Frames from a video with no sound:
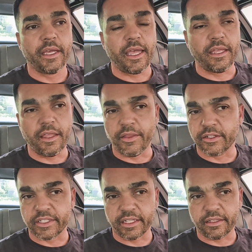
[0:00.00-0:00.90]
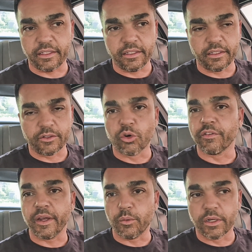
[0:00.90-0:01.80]
and then there's like the
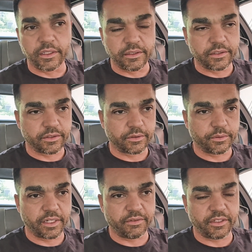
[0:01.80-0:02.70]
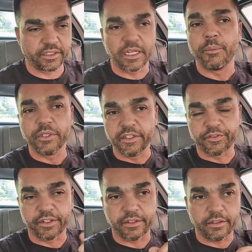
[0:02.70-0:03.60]
Corvette ones or whatever. There's a couple of
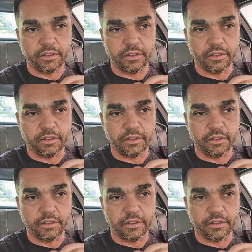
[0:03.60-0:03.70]
different